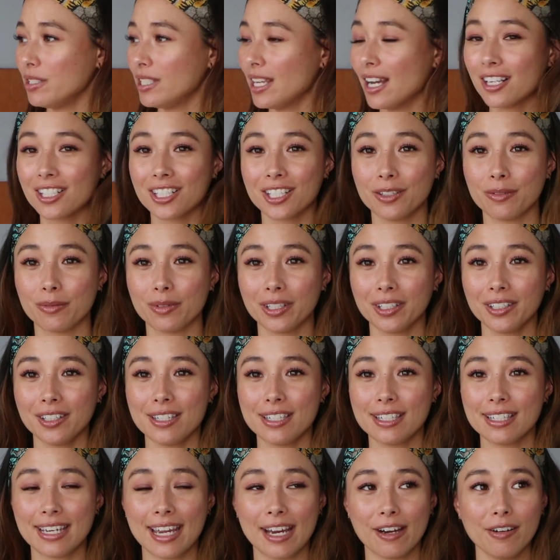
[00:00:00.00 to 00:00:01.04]
was actually really
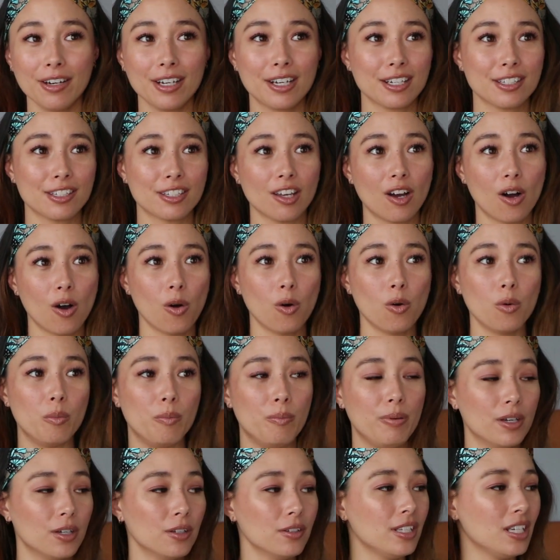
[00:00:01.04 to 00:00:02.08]
scary because the whole
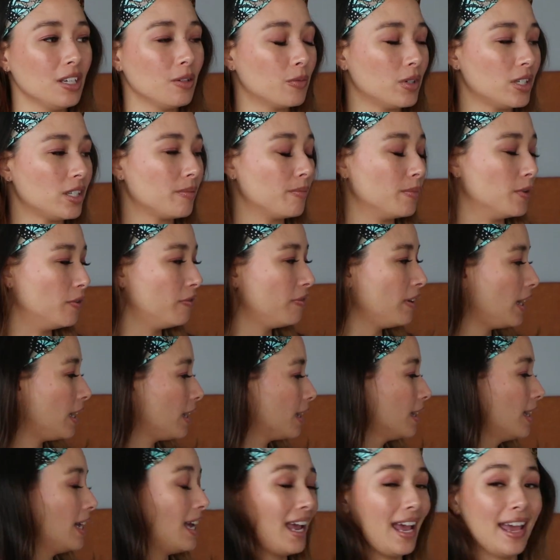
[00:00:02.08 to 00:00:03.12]
building was
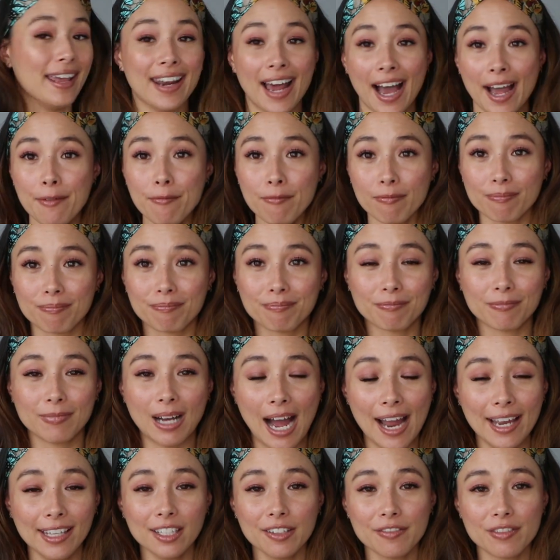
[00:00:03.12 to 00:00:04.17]
moving. And
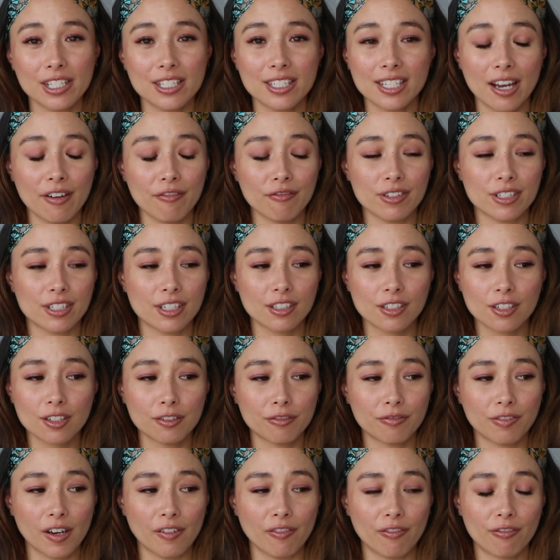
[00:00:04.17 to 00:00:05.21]
I lived in San
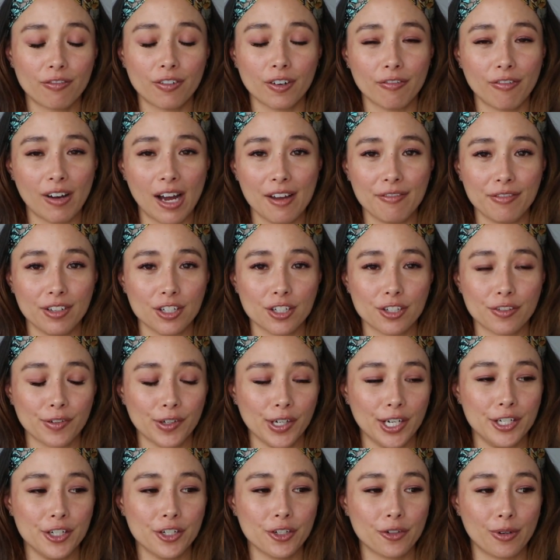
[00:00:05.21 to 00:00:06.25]
Francisco for 5 years for
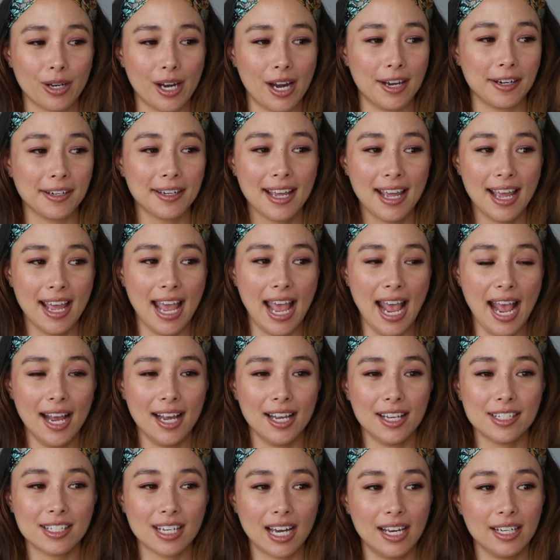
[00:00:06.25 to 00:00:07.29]
undergrad,
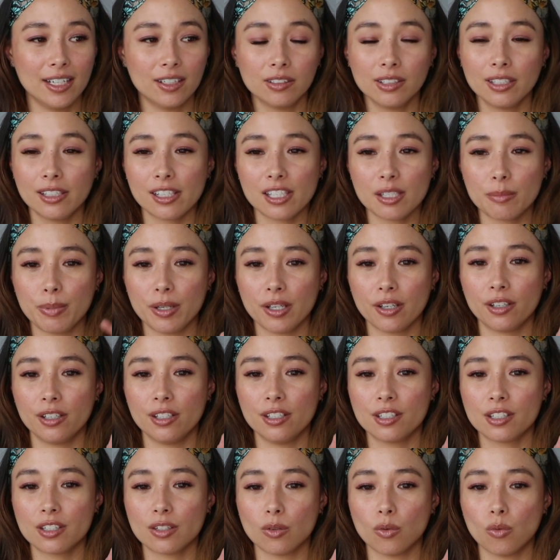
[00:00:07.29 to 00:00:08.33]
and I only
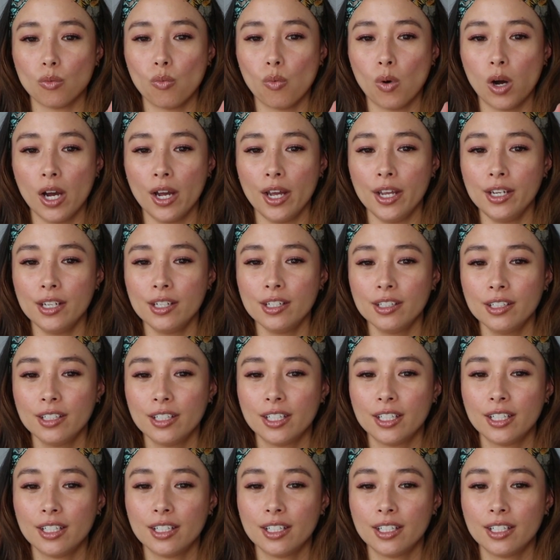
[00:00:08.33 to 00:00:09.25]
experienced one.